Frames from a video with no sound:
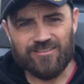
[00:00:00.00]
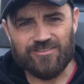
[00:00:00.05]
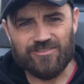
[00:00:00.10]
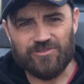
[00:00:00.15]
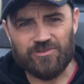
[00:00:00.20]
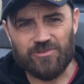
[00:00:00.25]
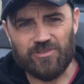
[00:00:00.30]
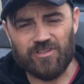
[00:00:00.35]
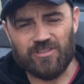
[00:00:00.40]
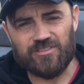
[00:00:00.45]

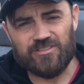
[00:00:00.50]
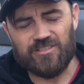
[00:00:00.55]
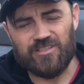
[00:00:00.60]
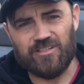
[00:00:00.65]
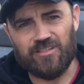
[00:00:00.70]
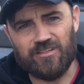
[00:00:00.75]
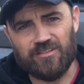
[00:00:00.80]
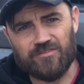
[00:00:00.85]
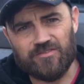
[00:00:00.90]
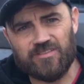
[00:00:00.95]
Do it
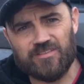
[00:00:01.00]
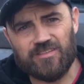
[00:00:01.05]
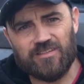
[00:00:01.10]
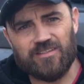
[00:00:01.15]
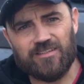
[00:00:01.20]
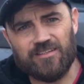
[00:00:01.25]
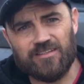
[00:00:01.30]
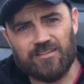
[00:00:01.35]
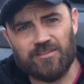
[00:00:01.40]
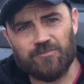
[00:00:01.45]
ourselves
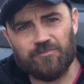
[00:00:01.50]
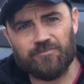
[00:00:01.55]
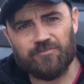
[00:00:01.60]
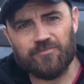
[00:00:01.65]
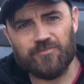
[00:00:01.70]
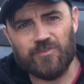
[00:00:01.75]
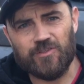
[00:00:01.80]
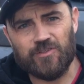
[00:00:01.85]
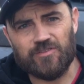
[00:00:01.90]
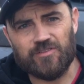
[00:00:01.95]

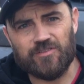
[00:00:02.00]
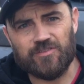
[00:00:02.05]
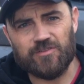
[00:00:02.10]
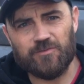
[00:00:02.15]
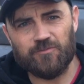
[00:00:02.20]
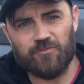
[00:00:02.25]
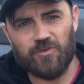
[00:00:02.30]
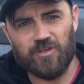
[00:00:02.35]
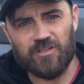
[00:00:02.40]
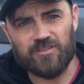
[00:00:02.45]
using
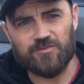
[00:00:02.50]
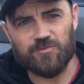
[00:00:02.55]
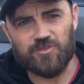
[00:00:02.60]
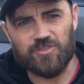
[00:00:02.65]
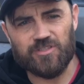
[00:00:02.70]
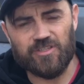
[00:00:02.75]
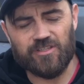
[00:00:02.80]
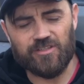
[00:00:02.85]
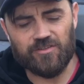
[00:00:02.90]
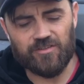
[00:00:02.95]
some friends'
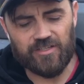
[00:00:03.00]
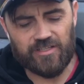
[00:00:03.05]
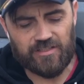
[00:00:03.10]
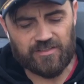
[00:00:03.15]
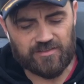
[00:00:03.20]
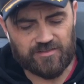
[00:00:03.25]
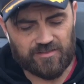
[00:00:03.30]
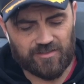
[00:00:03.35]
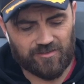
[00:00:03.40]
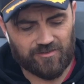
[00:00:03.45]
machinery.
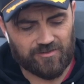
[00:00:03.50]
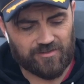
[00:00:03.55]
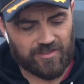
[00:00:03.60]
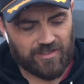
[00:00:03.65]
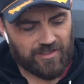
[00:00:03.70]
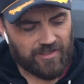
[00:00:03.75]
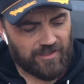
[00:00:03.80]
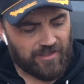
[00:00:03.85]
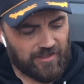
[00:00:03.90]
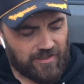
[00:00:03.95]
So
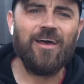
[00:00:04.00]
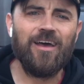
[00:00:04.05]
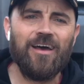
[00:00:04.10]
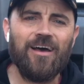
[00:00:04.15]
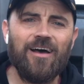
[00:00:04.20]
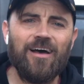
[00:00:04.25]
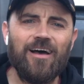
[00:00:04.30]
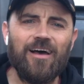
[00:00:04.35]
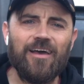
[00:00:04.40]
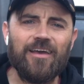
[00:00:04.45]

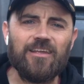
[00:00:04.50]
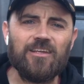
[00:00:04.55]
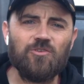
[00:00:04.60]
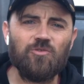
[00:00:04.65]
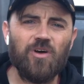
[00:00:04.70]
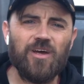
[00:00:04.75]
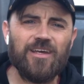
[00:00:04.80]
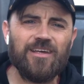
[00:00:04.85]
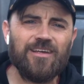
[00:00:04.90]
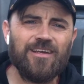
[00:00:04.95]

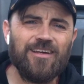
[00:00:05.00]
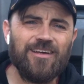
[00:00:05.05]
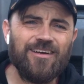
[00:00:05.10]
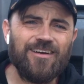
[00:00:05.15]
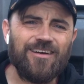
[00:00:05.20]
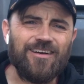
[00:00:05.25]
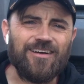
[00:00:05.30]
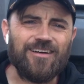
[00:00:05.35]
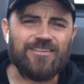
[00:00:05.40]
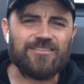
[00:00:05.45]
anyway,
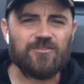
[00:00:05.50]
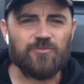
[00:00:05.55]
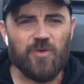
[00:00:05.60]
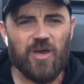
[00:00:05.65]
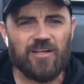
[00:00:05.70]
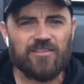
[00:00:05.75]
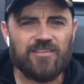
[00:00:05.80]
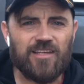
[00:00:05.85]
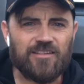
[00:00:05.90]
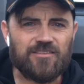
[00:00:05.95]

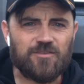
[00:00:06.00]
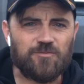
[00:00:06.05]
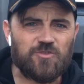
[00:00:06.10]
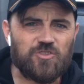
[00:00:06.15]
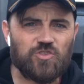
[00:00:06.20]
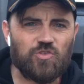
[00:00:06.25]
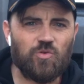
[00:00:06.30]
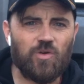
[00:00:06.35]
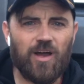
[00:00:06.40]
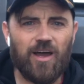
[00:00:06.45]
smash that
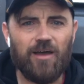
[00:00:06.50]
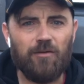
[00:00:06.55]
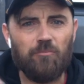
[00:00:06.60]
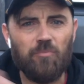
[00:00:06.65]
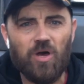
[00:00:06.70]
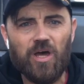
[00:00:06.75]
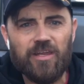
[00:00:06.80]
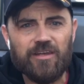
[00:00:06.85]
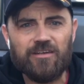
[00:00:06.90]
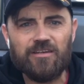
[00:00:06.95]
subscribe
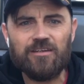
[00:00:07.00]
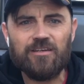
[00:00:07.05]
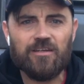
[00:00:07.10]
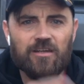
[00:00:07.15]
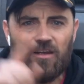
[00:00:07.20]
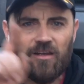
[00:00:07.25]
button.